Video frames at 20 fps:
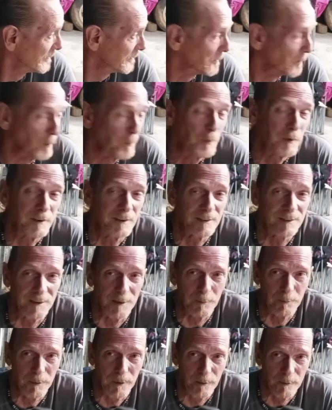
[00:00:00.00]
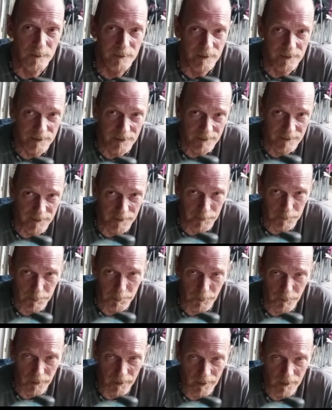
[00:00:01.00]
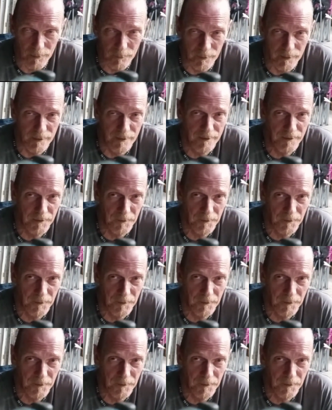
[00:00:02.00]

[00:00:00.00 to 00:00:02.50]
The old 57 though, she's accessible now, and